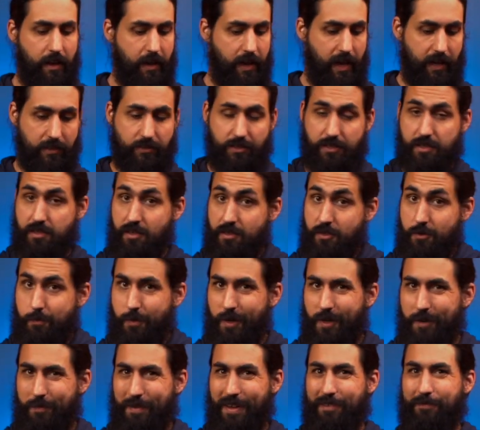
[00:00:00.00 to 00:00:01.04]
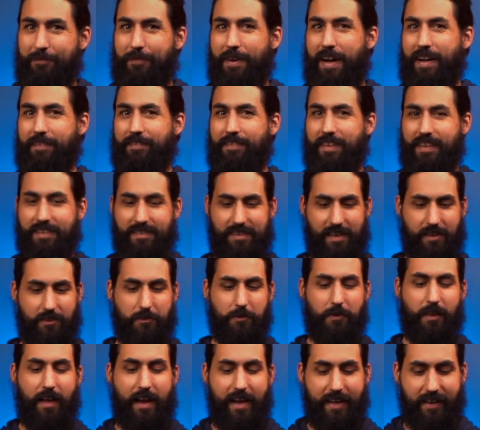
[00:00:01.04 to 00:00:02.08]
and just experiment and find things that
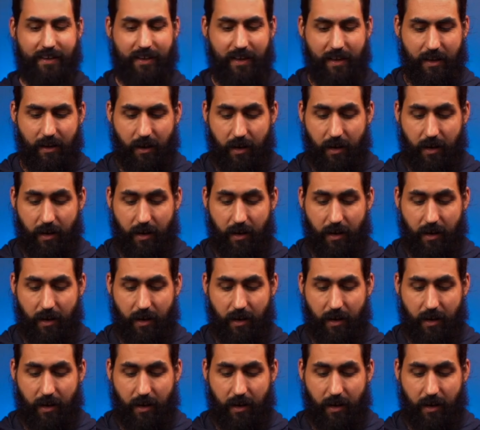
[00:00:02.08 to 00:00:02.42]
you like.